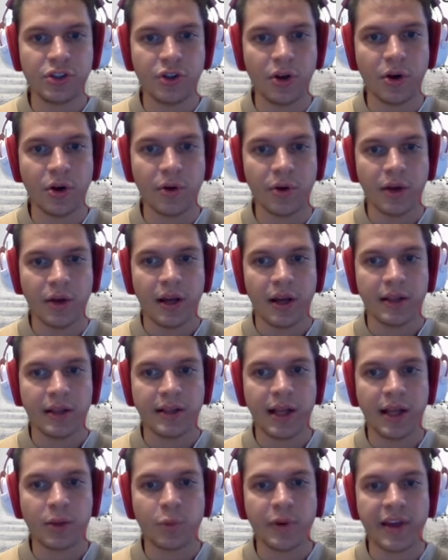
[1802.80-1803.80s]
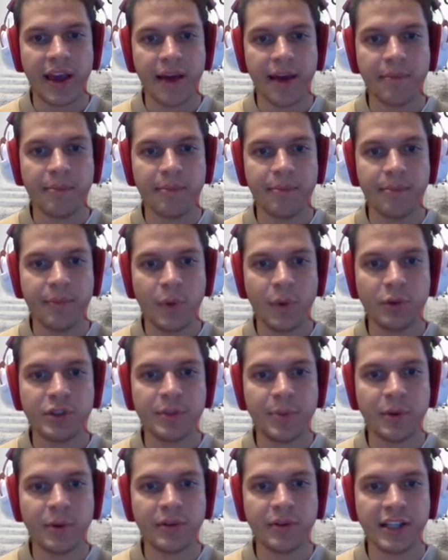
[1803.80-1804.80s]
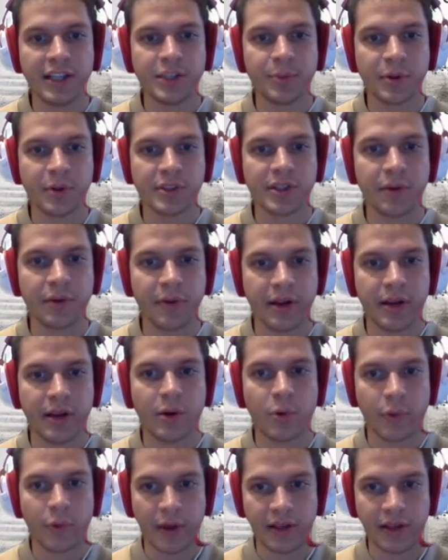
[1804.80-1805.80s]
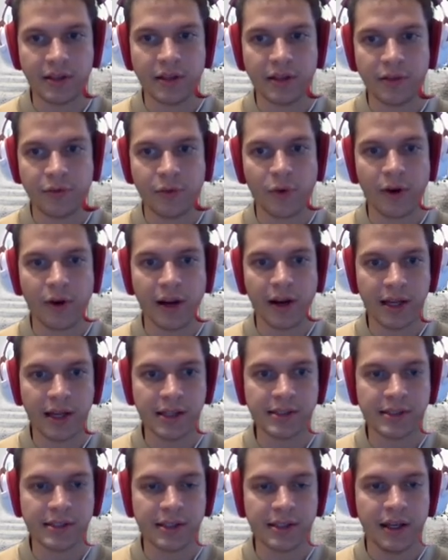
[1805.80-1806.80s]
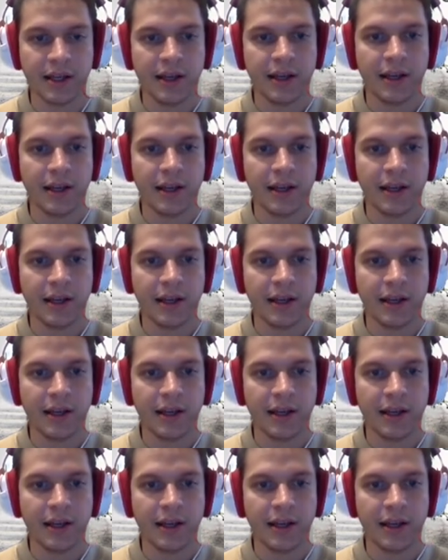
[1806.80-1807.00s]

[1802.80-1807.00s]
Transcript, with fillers: to know that we have multiple dashboards already created for us